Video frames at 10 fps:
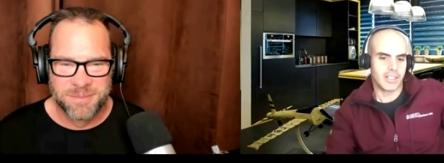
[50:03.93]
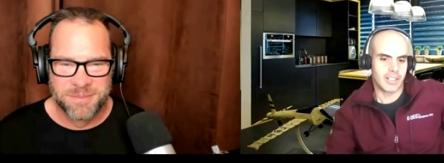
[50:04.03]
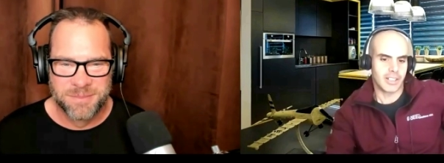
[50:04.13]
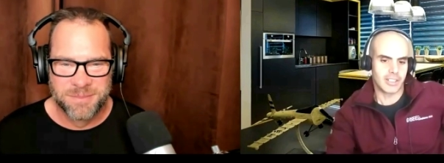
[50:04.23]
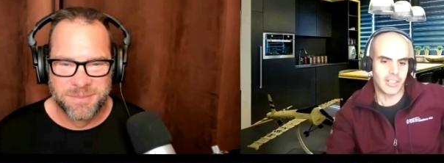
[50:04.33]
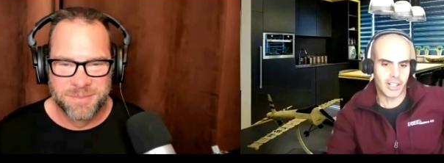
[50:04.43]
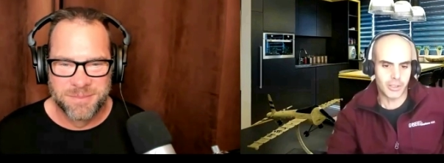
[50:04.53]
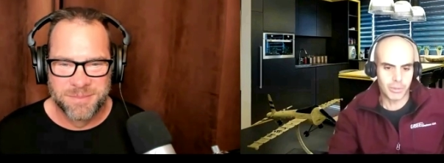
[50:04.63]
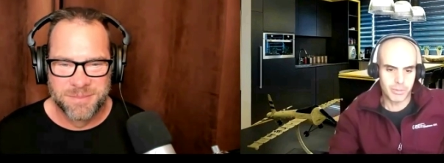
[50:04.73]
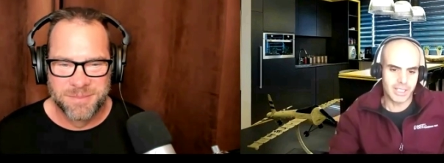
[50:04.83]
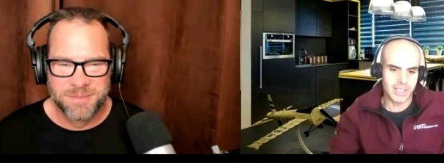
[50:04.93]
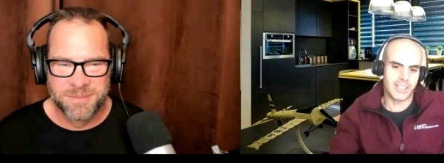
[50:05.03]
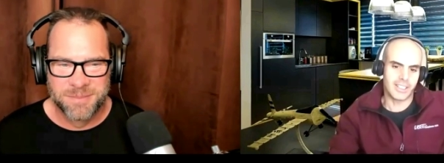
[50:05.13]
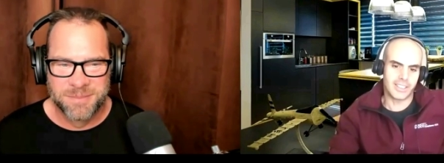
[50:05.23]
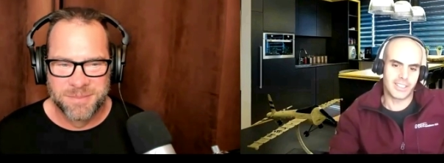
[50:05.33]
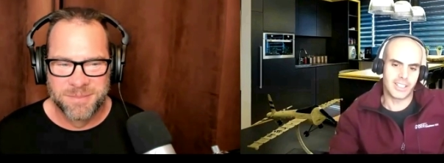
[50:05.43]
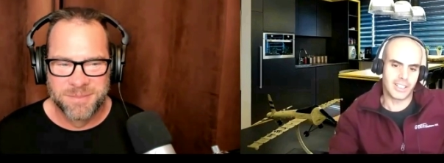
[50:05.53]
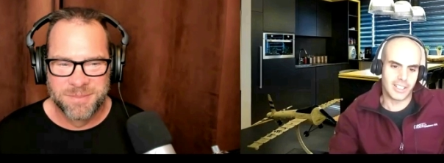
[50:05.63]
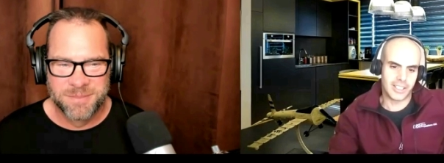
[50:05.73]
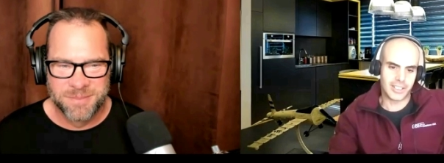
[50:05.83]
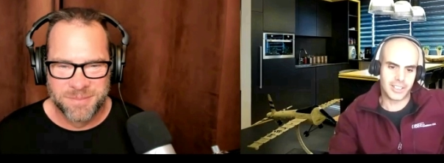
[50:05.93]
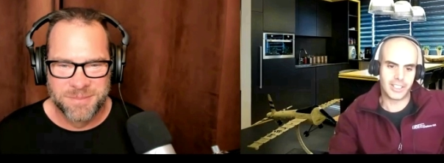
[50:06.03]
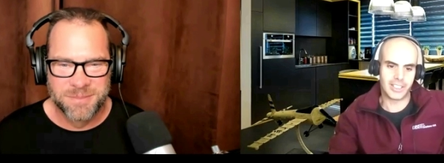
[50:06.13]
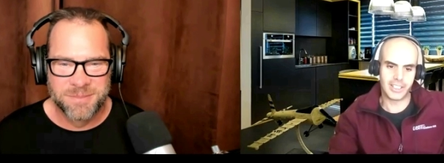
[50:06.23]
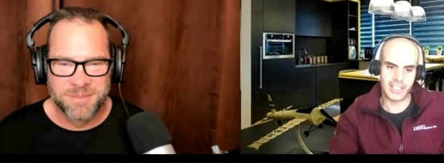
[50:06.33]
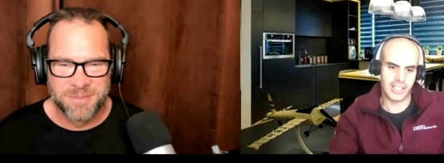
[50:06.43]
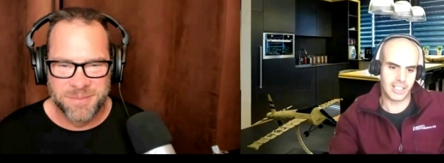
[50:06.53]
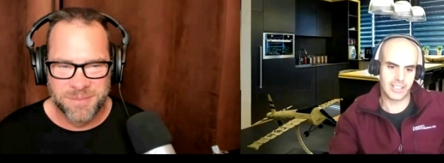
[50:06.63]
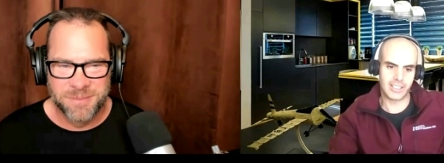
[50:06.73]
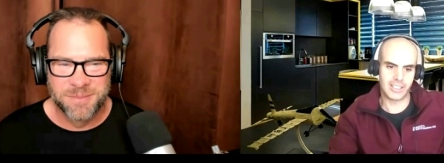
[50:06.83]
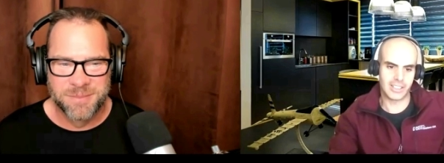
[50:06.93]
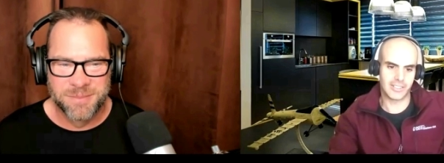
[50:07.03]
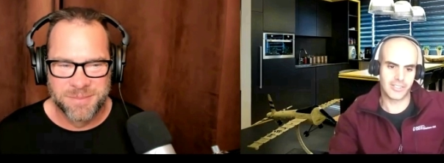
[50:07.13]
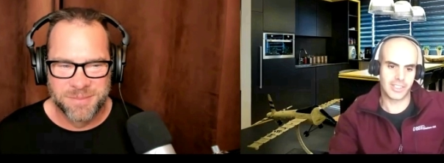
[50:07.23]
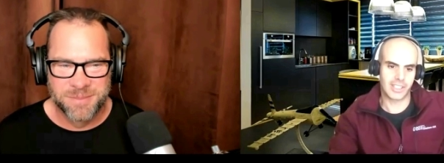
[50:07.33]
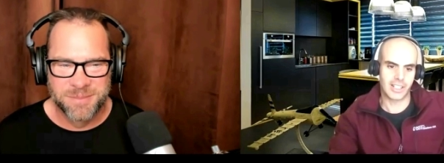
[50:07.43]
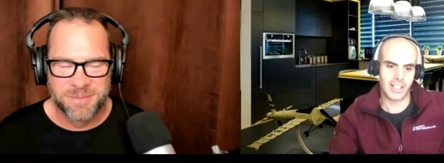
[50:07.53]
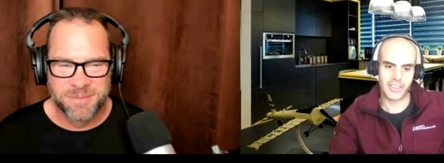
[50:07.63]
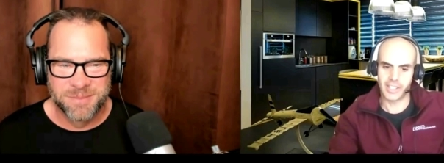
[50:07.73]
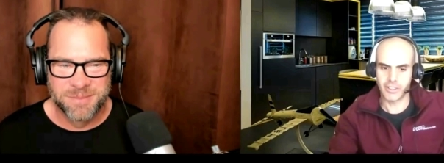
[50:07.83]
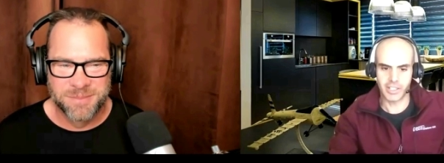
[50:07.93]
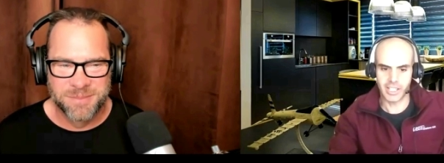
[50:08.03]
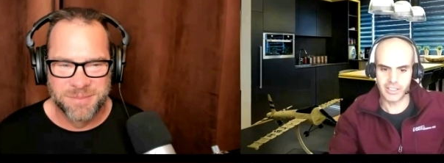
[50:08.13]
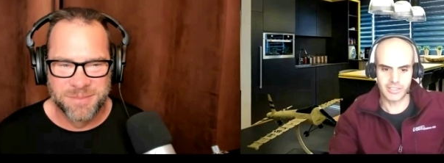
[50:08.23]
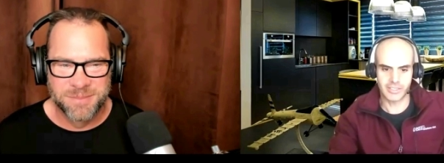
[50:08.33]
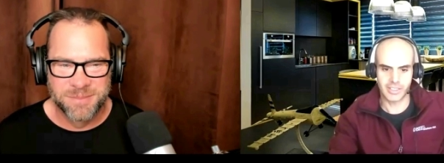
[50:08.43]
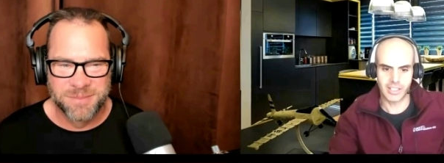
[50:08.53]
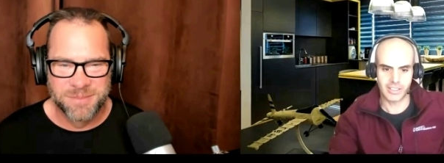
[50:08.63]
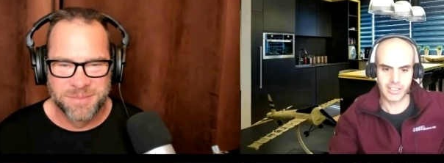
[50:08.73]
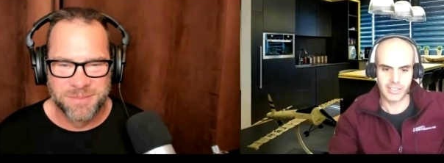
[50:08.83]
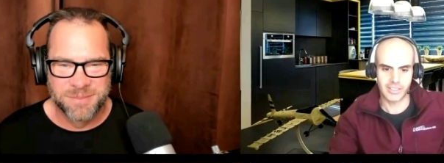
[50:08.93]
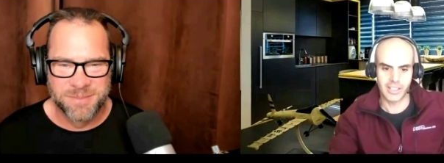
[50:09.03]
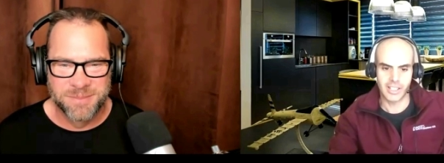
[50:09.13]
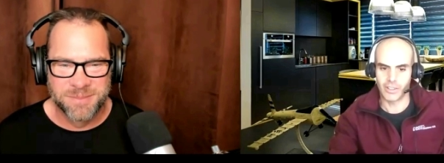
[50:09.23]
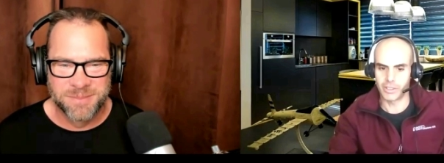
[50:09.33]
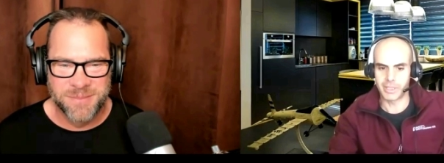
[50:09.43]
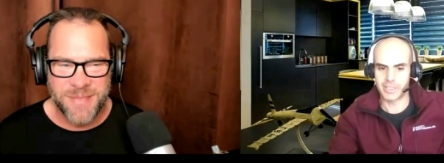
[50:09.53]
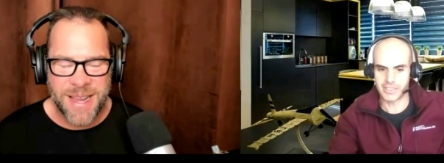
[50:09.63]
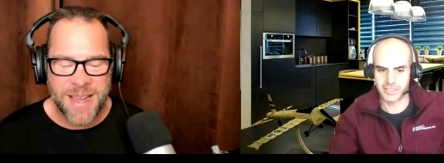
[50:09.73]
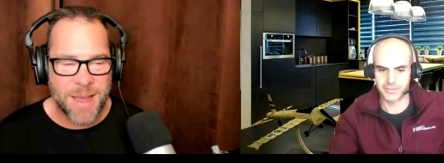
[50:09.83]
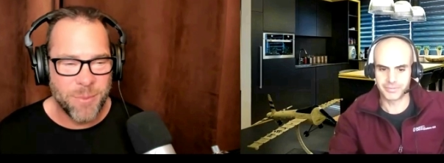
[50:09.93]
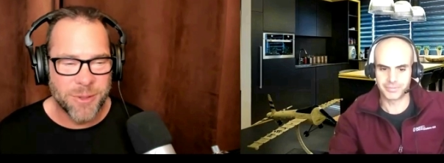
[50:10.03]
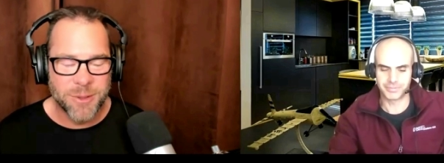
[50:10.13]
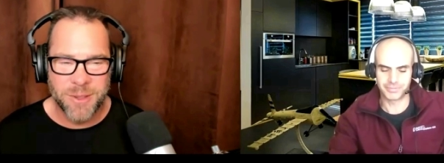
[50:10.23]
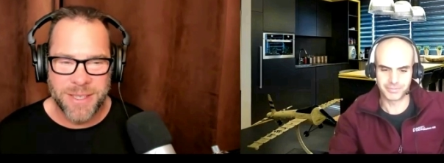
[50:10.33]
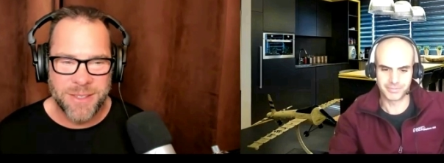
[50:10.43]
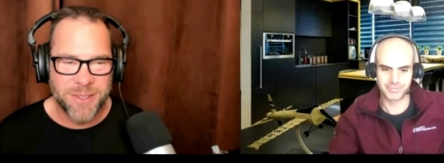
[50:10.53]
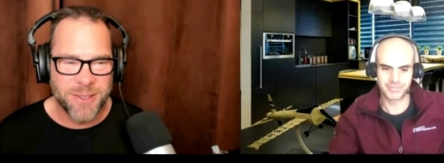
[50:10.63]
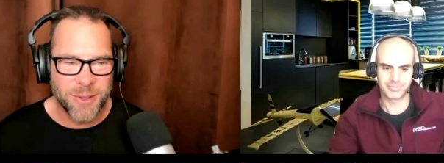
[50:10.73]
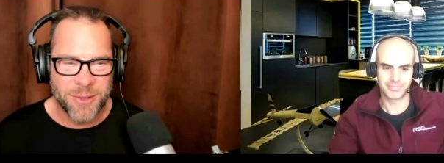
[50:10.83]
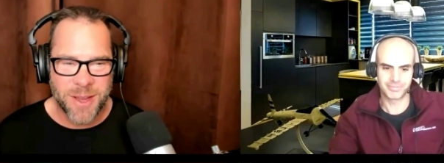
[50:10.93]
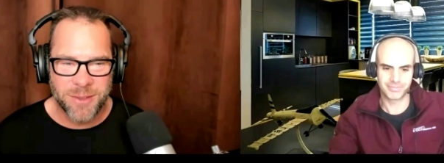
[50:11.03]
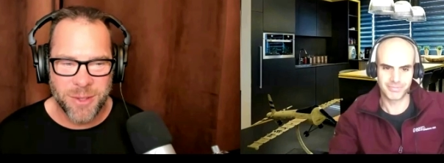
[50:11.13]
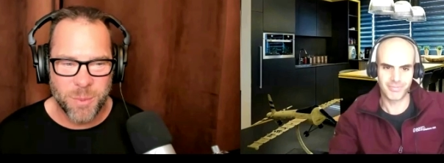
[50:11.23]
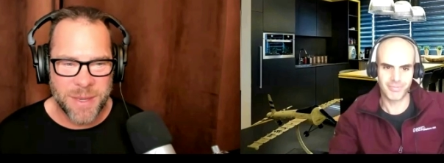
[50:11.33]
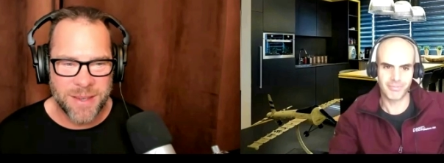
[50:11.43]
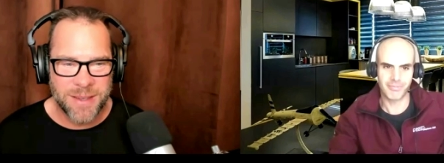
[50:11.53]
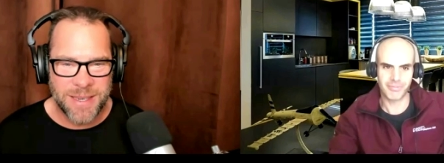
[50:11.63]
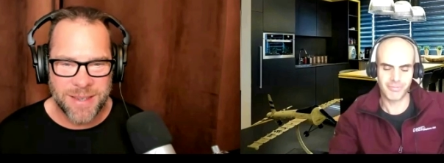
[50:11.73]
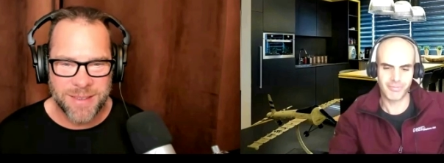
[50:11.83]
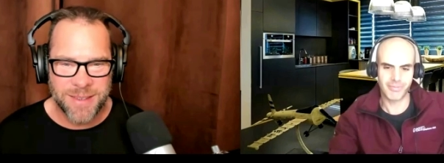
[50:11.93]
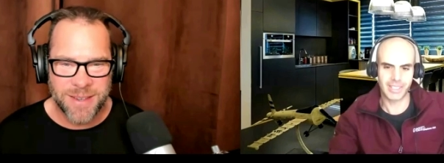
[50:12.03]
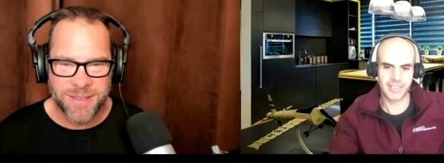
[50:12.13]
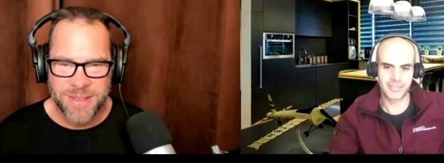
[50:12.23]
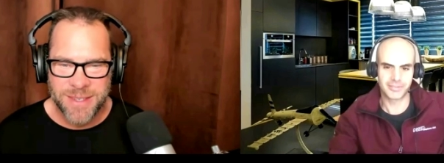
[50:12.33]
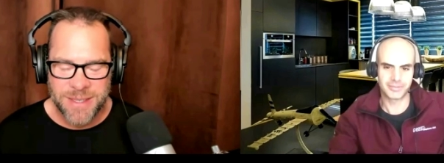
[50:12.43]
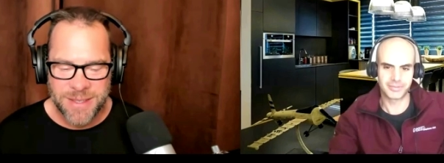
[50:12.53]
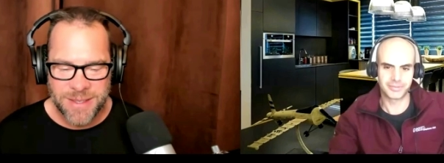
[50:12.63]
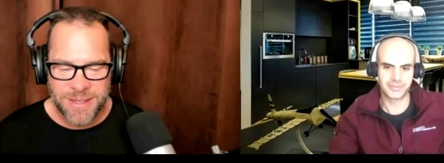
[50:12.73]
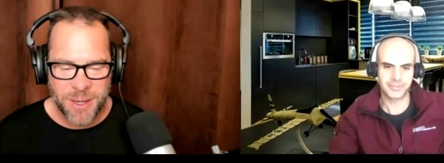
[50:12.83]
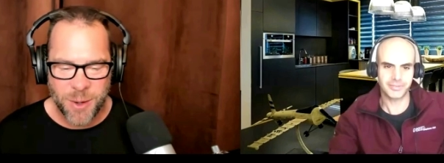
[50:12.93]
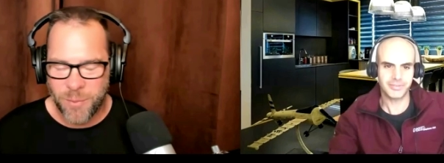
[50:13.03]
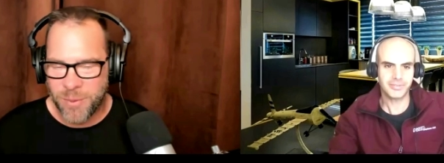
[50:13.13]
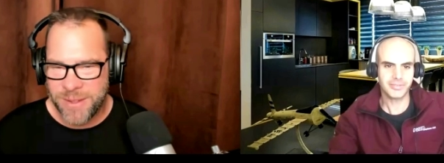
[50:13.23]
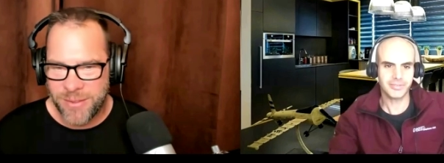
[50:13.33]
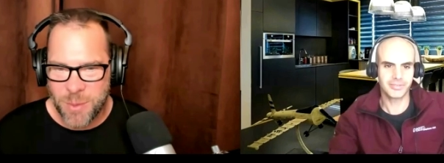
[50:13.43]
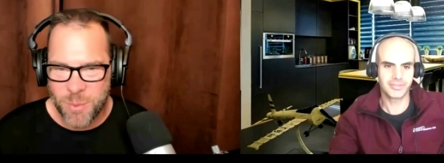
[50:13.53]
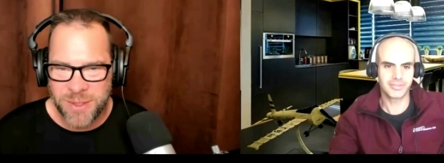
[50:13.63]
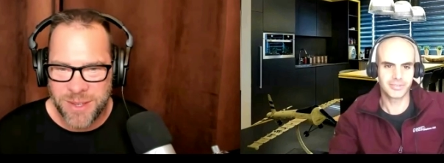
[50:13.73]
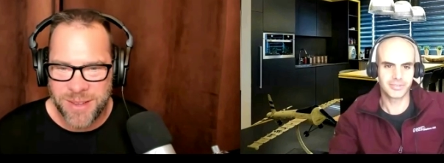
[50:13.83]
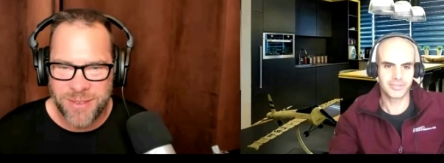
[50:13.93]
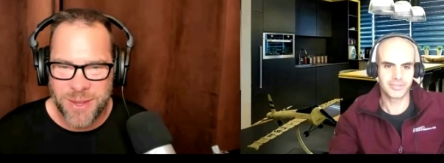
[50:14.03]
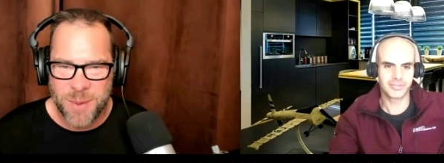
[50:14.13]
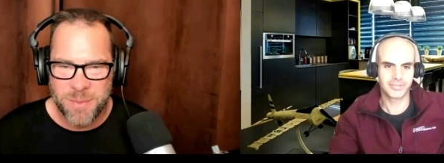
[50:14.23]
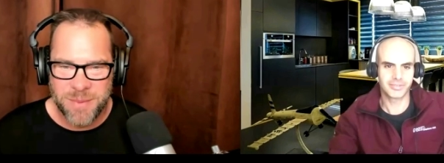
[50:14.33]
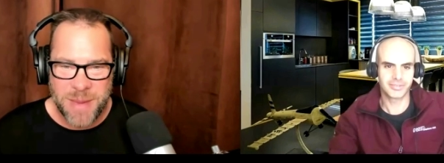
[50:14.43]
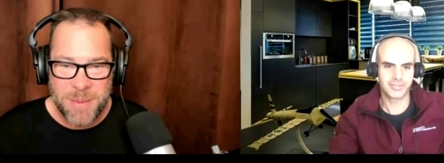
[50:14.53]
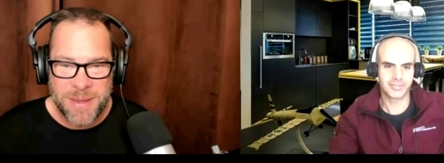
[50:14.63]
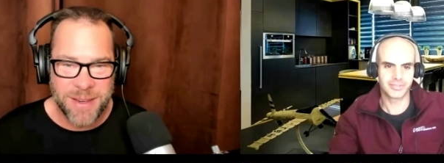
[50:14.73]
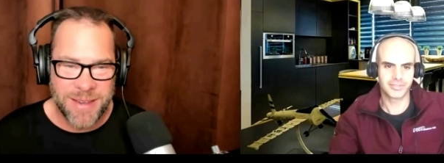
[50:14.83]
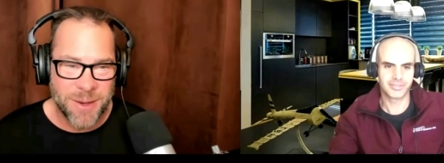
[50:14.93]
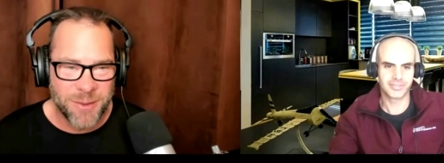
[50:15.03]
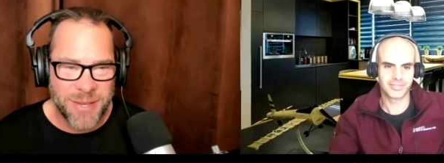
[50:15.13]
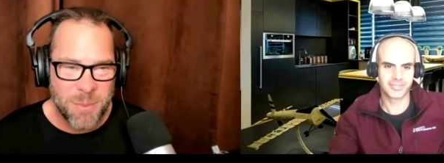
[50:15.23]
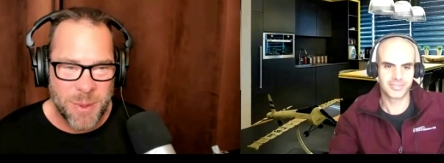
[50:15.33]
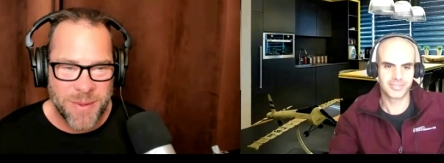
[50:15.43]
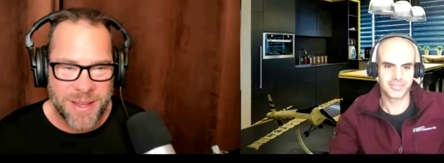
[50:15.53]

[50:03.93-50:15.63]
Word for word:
Speaker 1: and, and talking with me. And uh, and um, and thank you again. All the best. Yeah,
Speaker 2: absolutely. Good to talk to you, Ben. And uh, you know, hopefully someone got some maybe entertainment